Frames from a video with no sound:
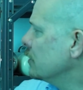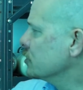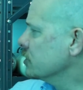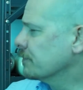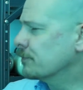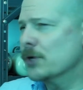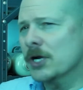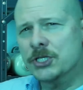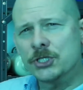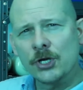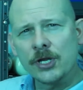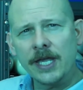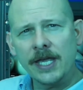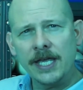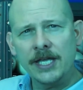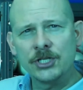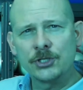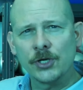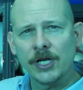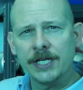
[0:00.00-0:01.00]
There's a pressure
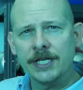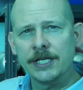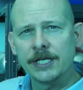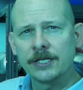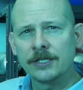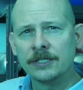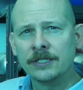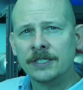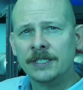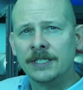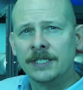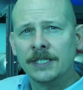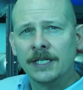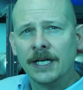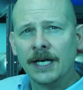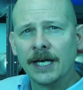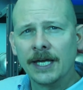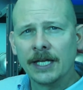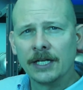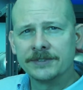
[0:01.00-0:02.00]
gauge right here.
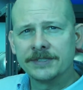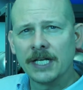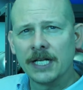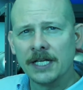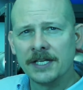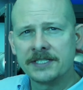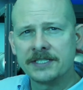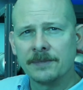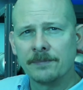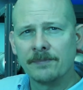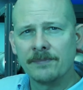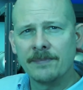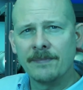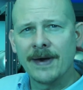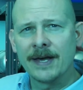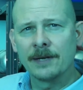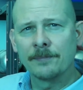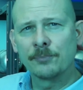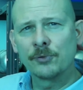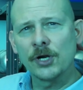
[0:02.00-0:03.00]
It'll tell us the
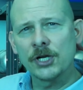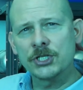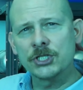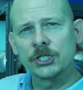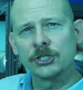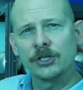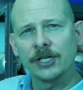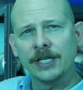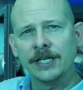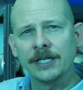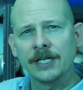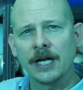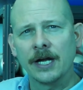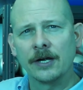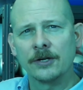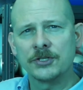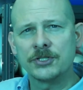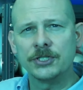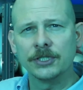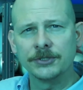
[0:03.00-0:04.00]
amount of pressure in
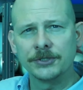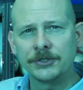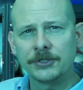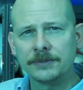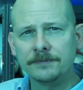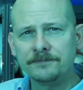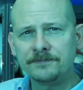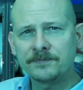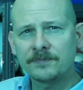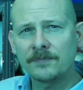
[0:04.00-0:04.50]
our cylinder.